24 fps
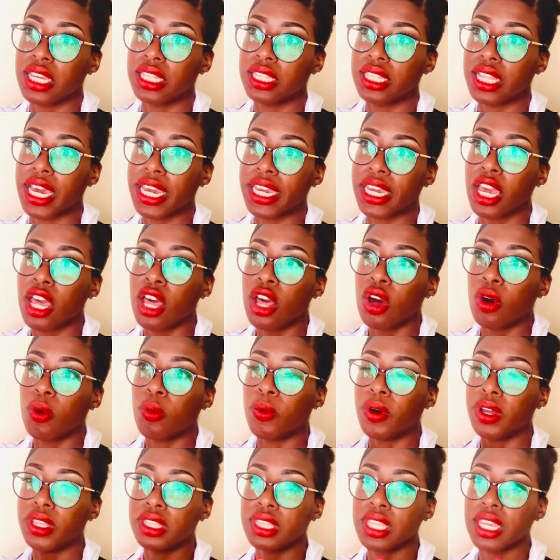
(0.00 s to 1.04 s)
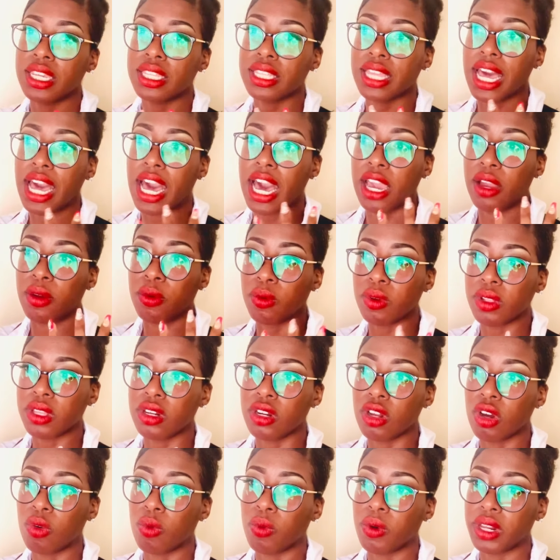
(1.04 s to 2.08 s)
And like one thing that I really
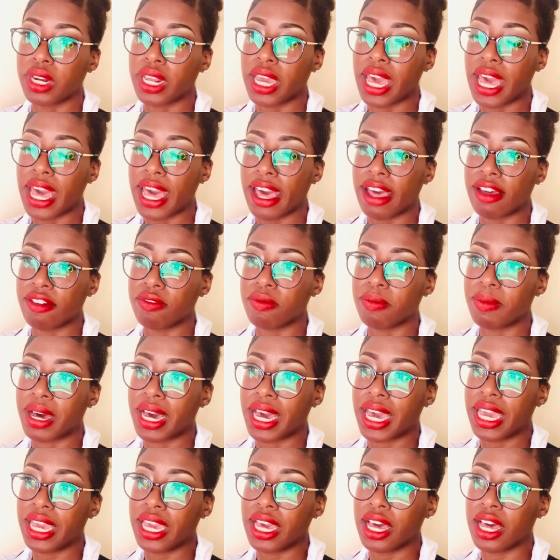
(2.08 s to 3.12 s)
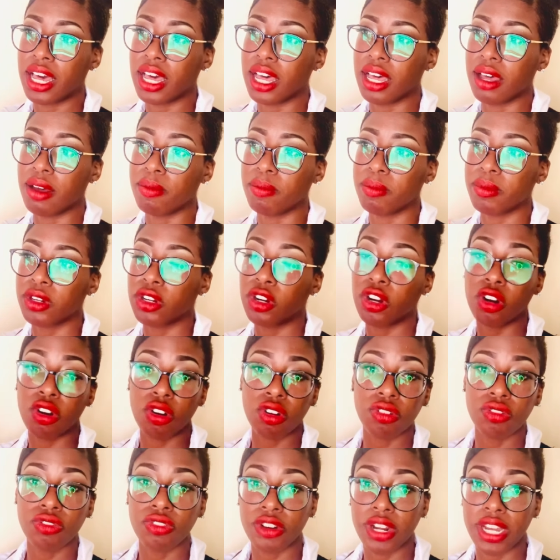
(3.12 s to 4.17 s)
don't want to have my
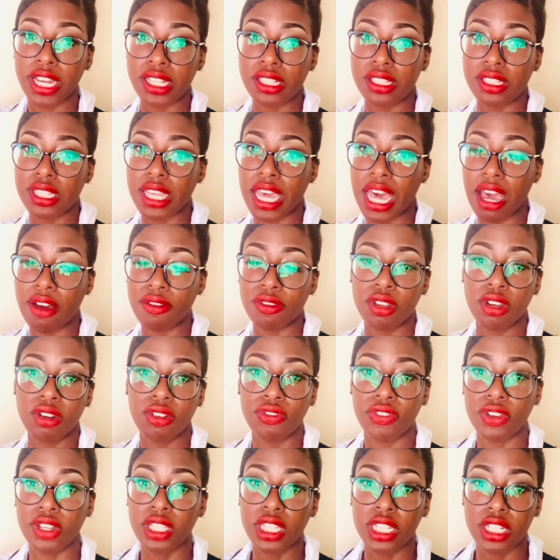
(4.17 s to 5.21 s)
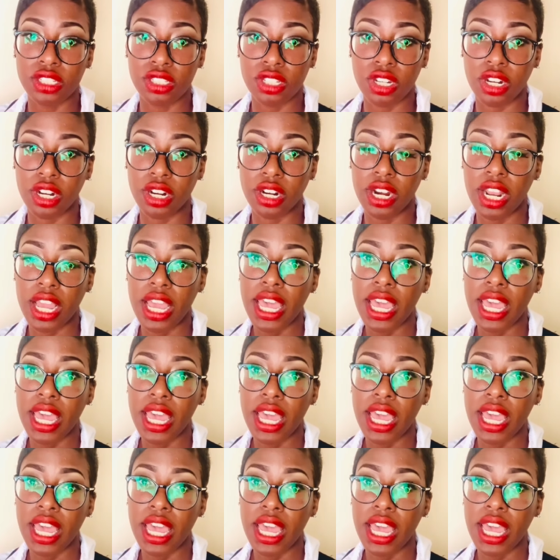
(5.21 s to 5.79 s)
curl friends have their feelings hurt